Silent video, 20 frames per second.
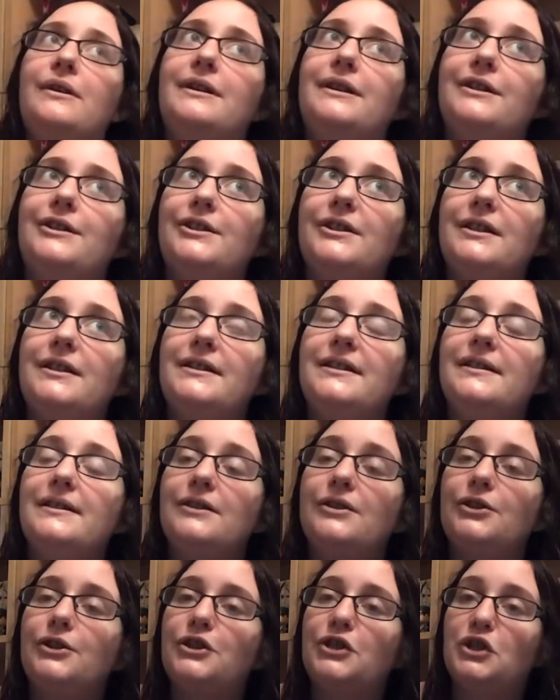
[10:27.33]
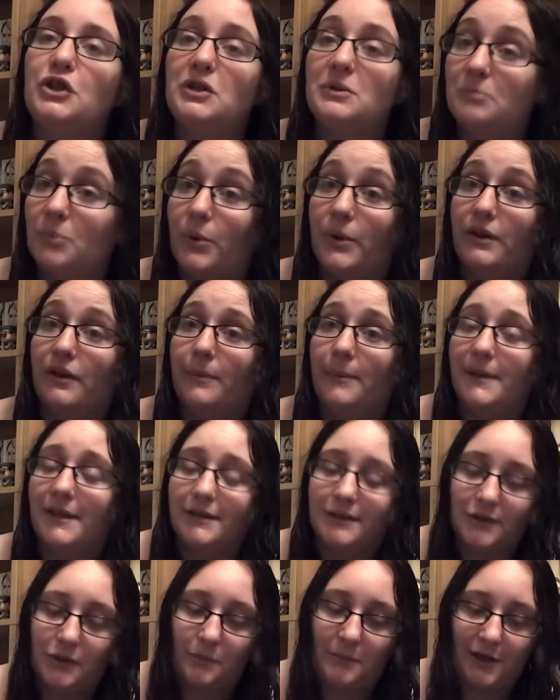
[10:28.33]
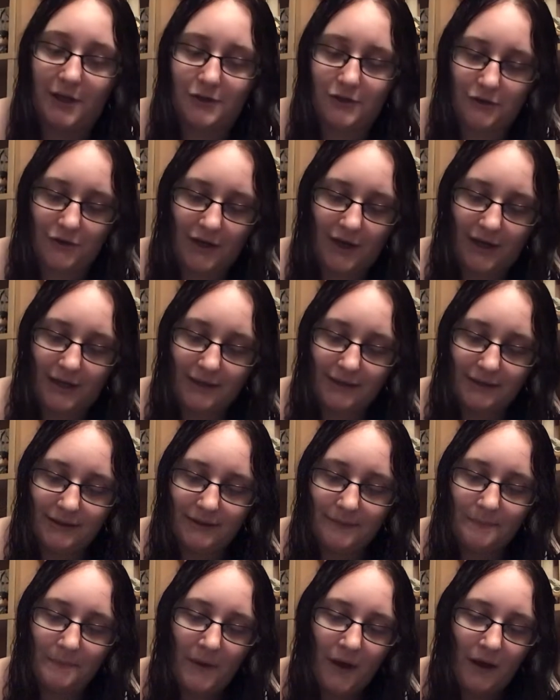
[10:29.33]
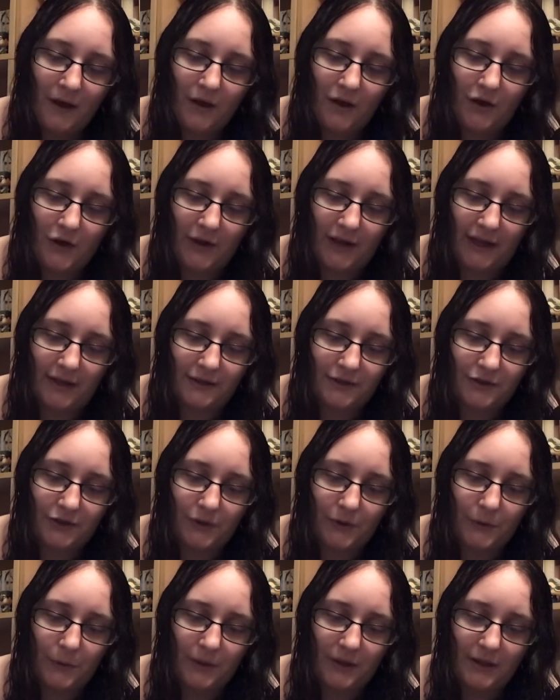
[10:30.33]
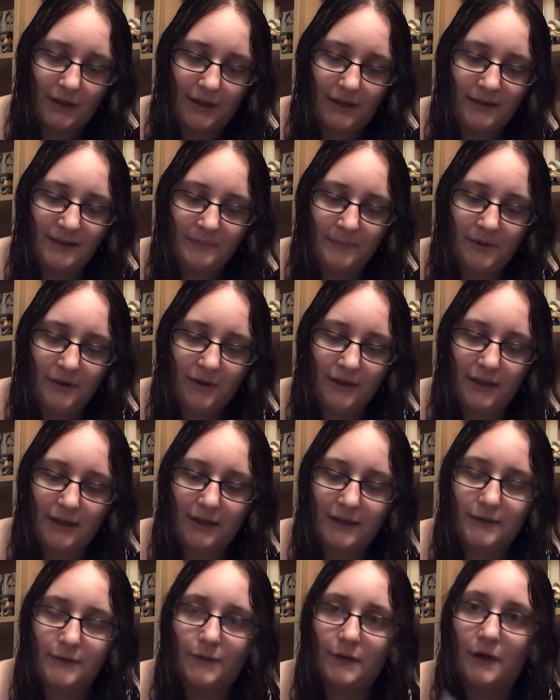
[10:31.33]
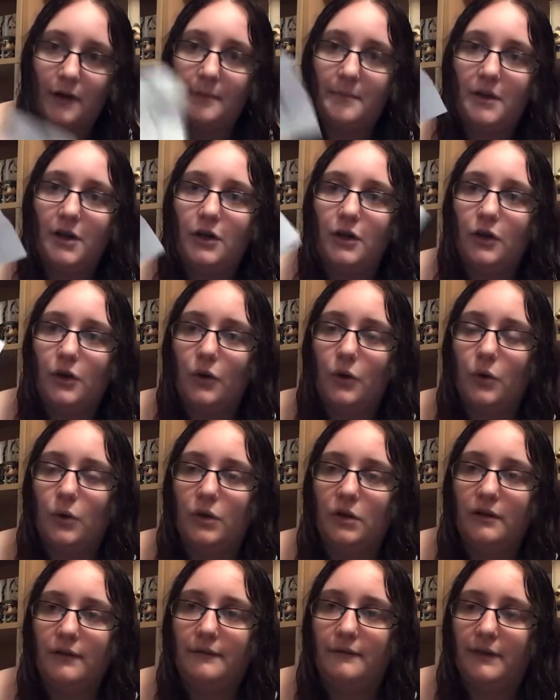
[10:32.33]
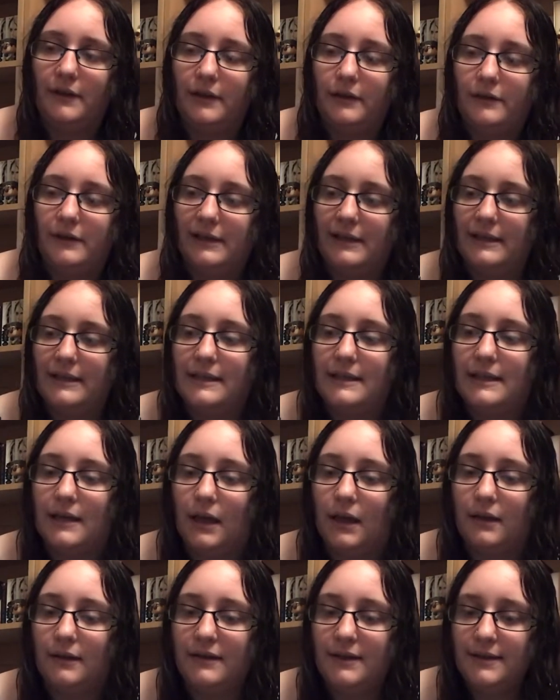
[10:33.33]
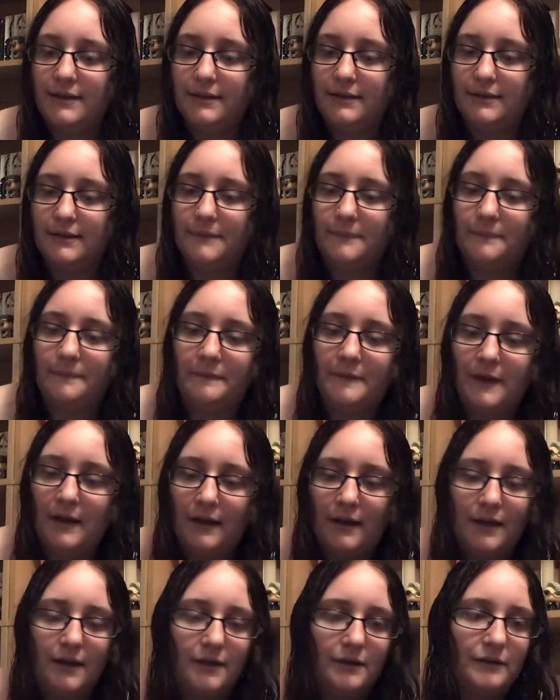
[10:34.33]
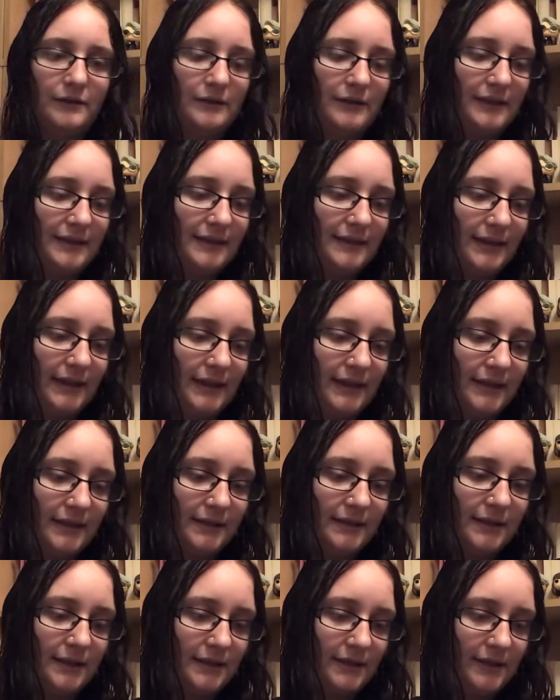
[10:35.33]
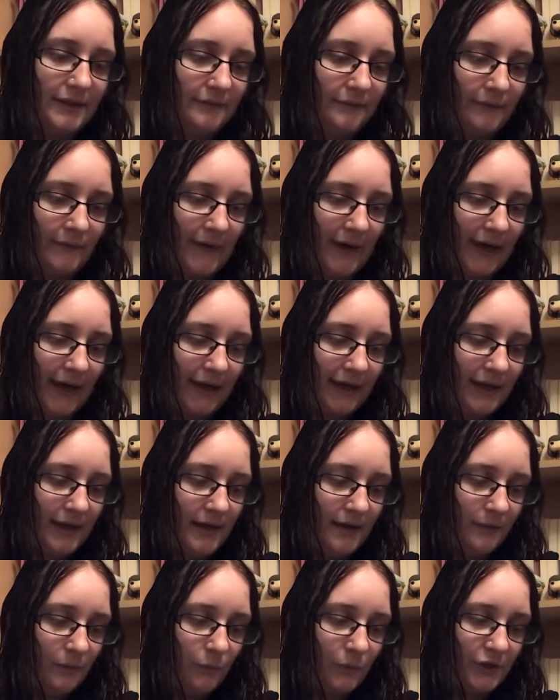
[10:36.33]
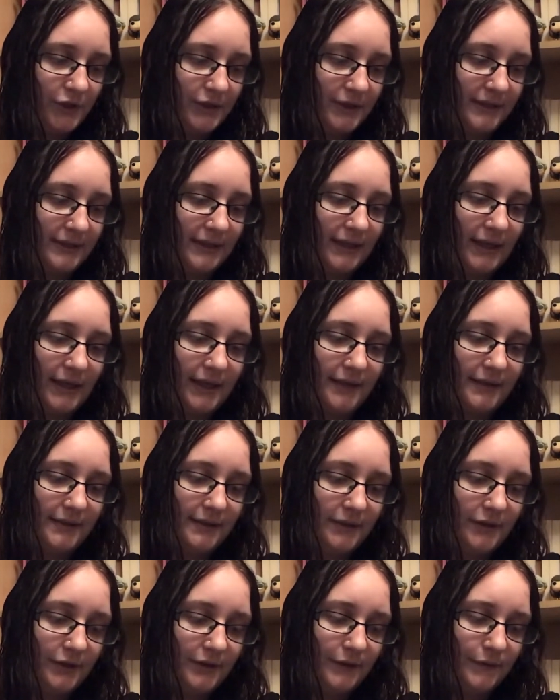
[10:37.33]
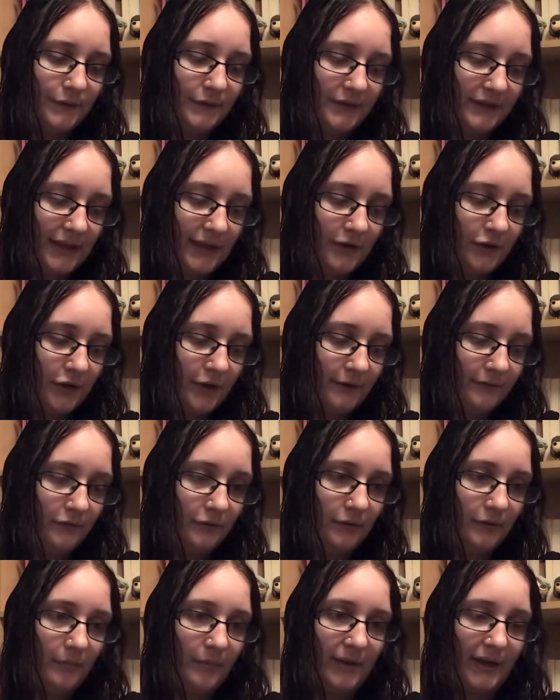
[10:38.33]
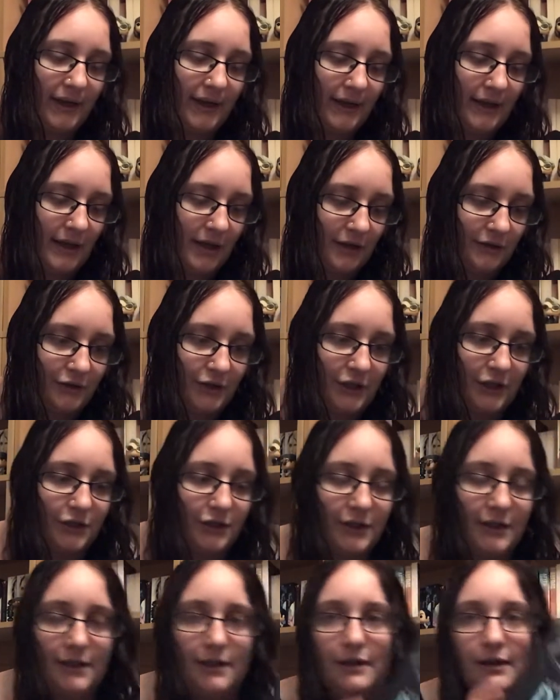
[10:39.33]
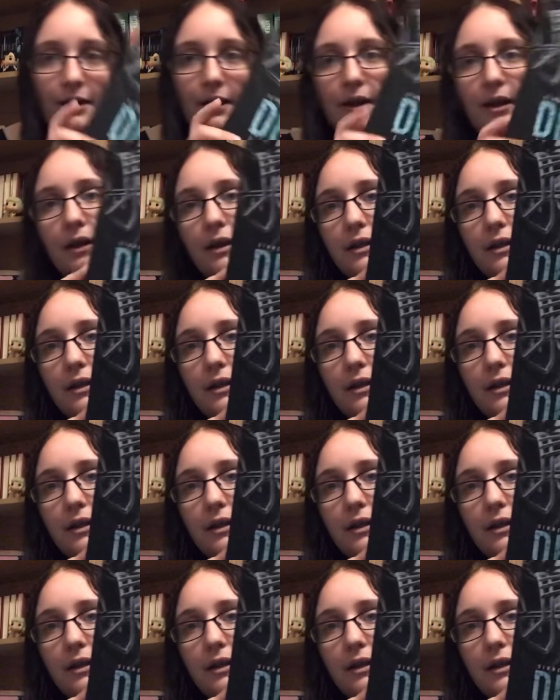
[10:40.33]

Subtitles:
book ninjas just spoil me so much, you guys. Okay, so this book is from Nicole Villarrean Douglas. So this is Defy, which is a Sinners of Saint novel by L.J. Shin.